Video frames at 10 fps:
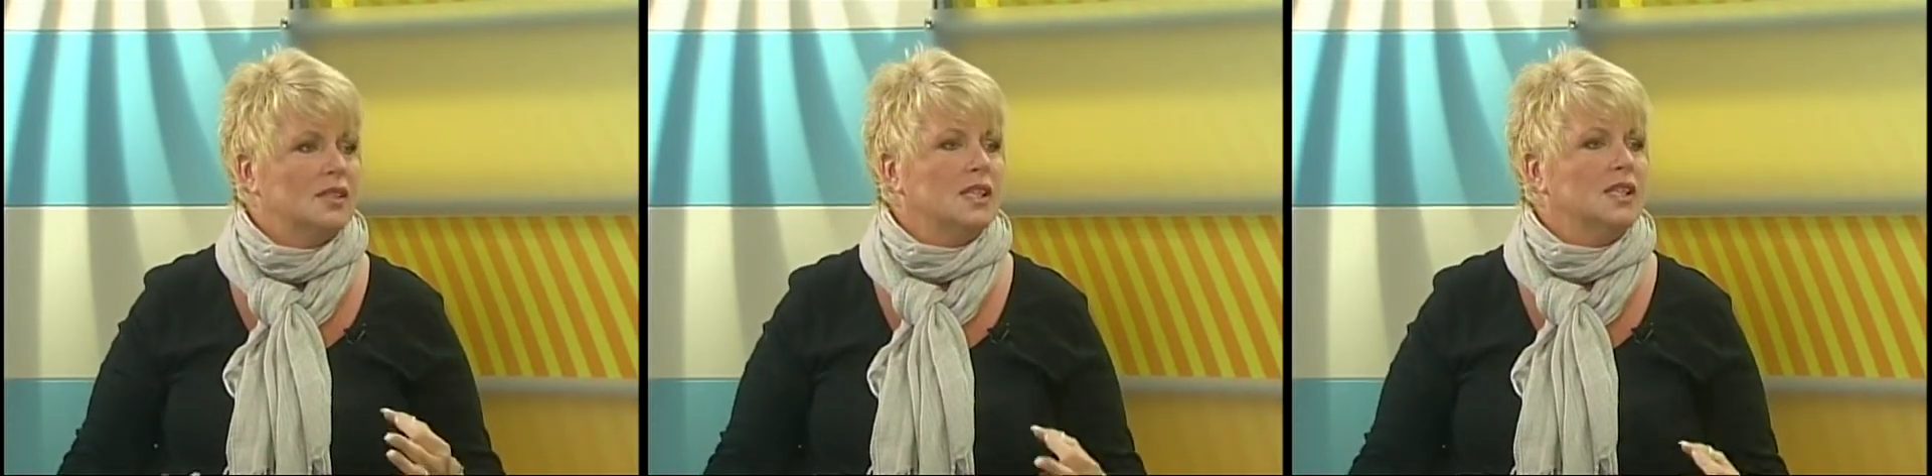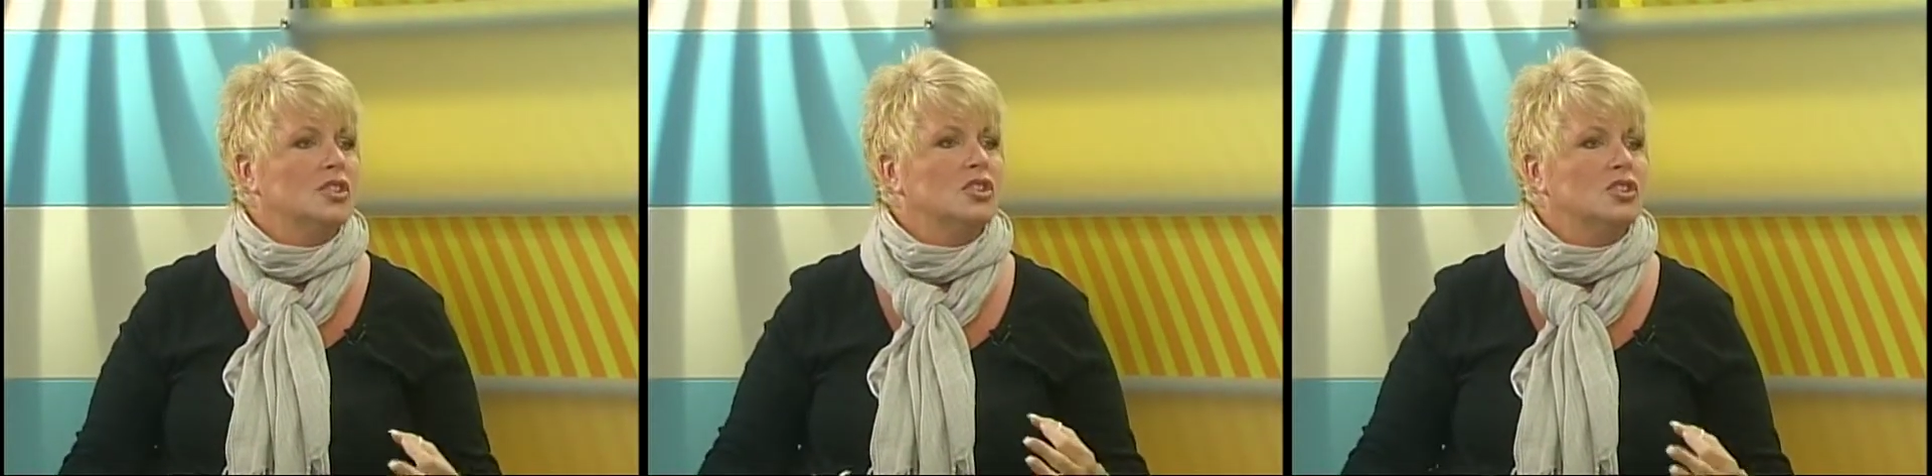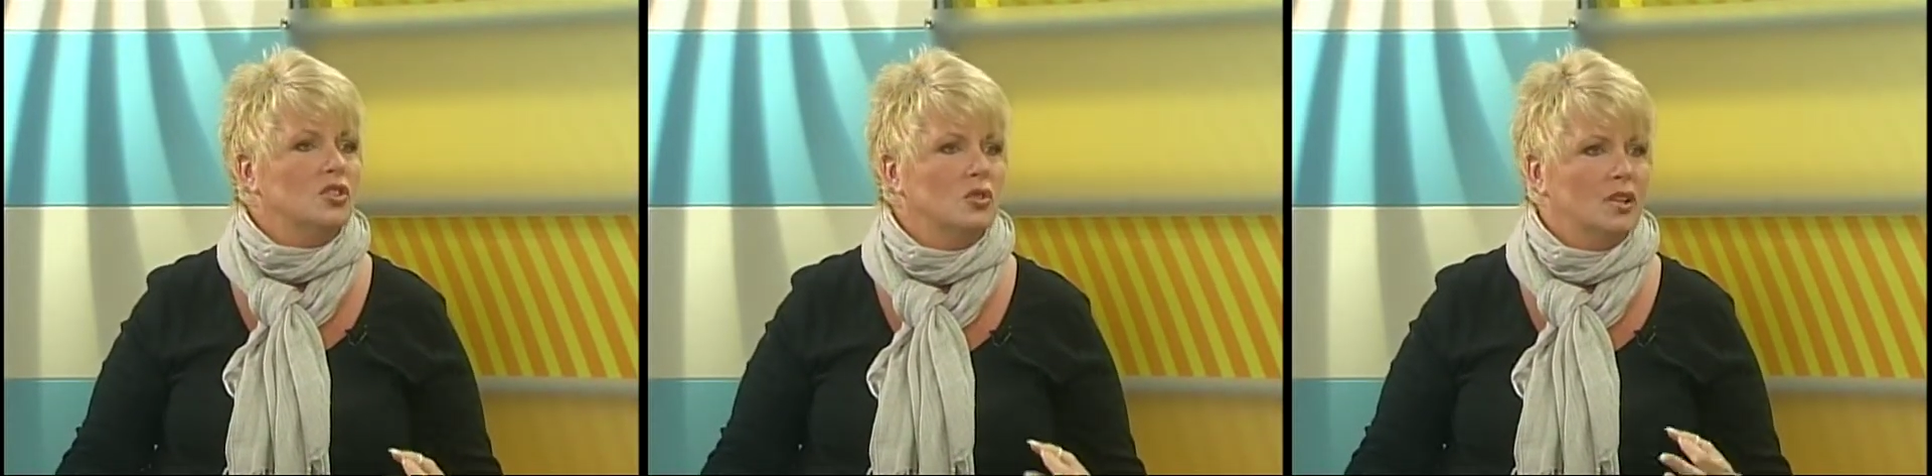need to
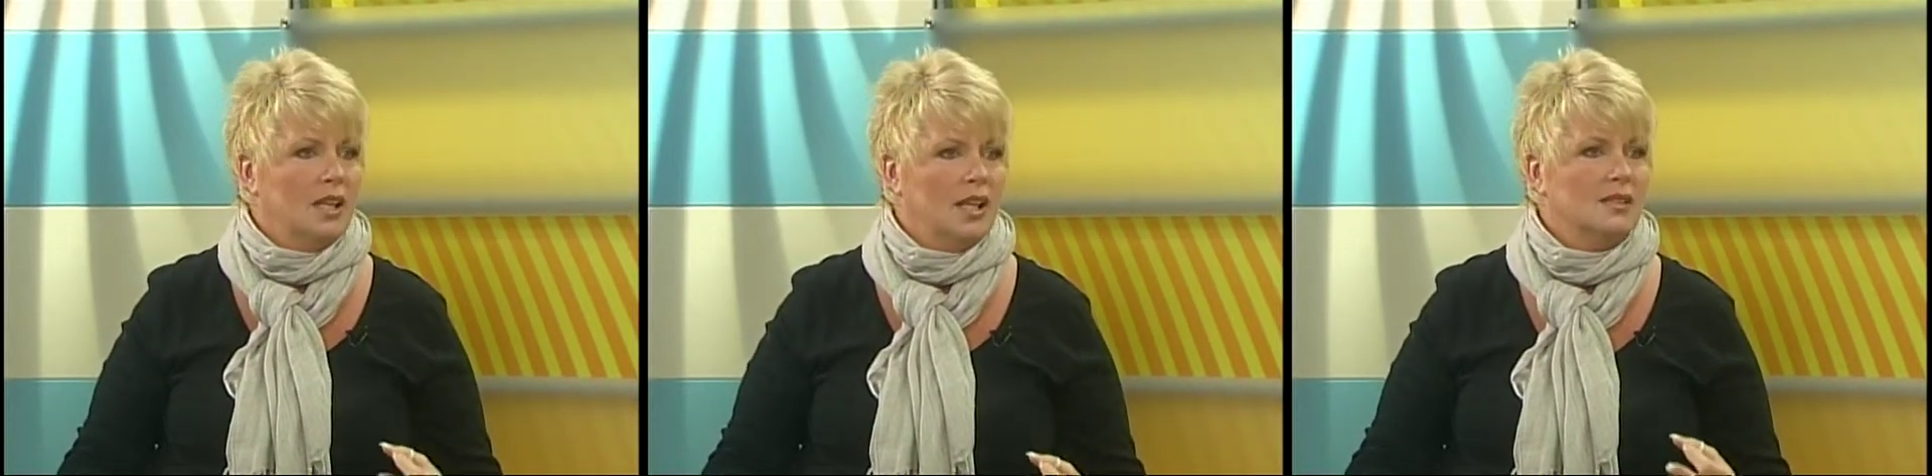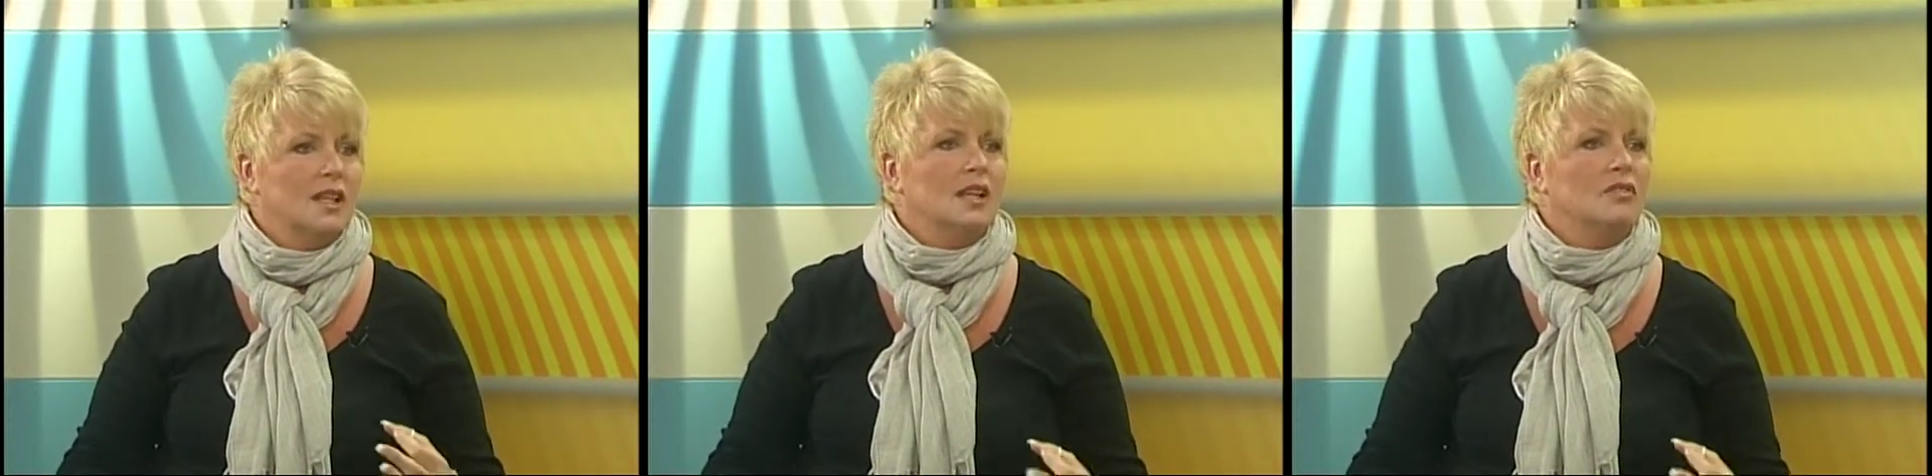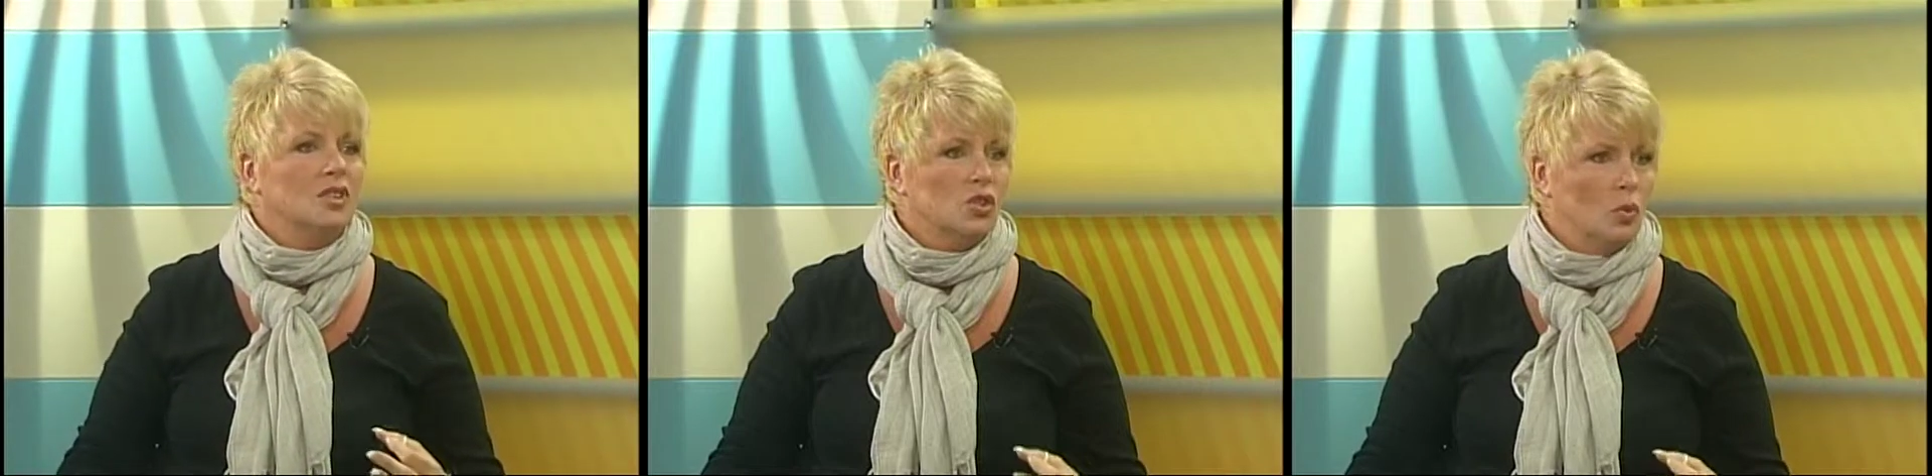do things in a
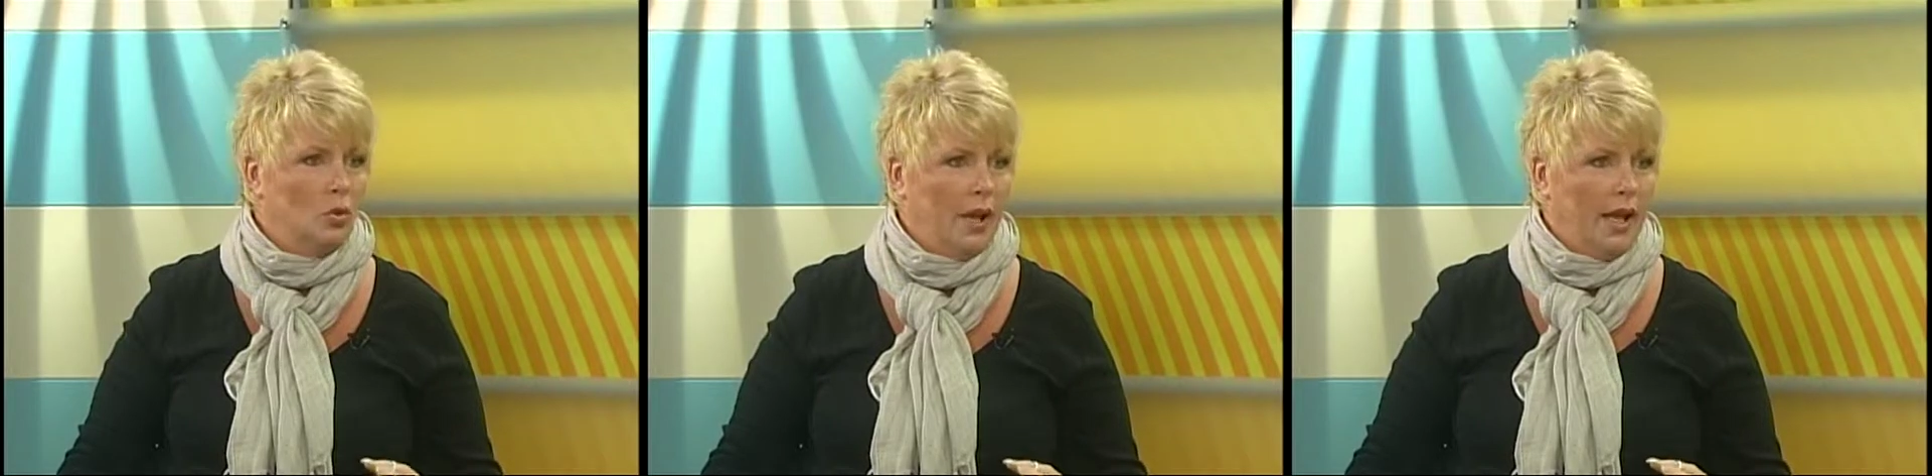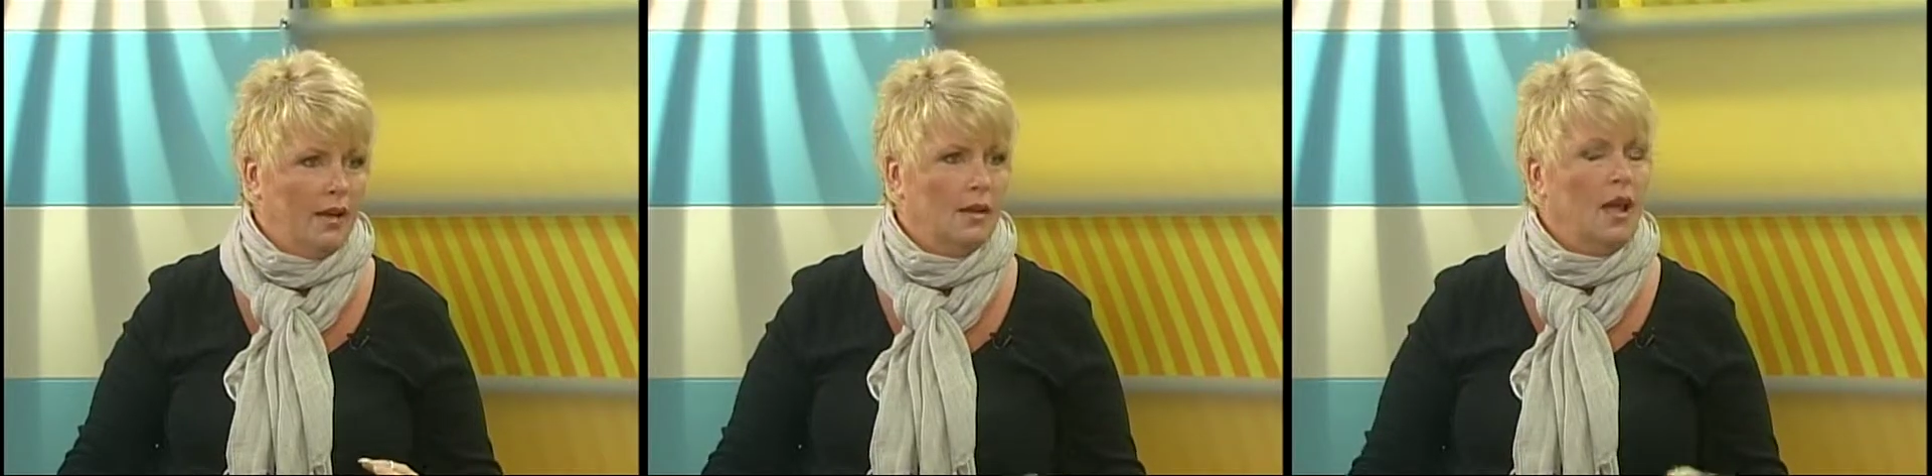visual way.